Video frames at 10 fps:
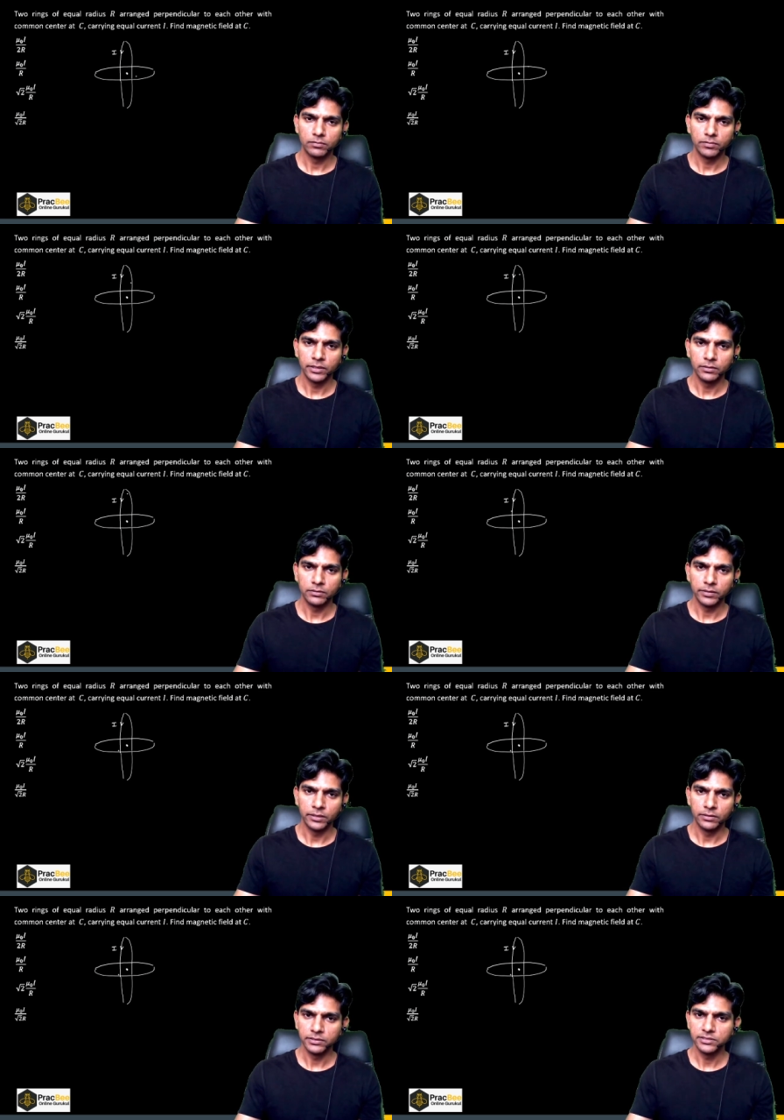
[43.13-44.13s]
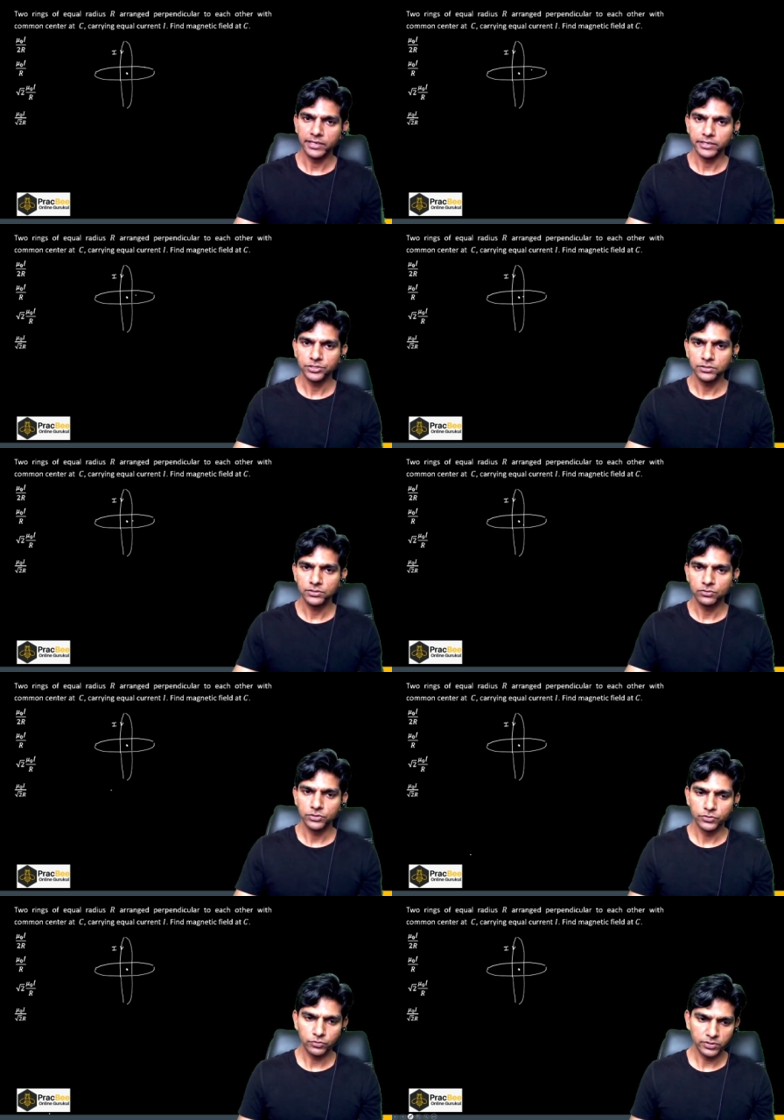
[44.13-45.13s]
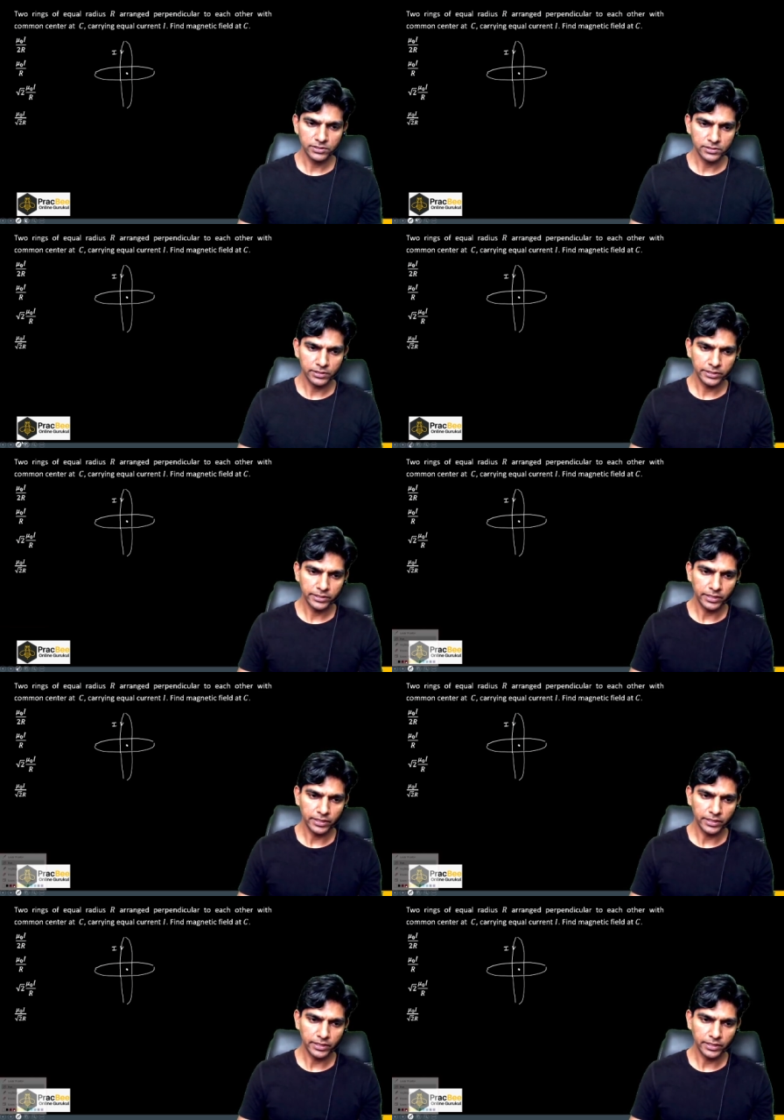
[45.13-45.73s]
in this direction. So due to this current,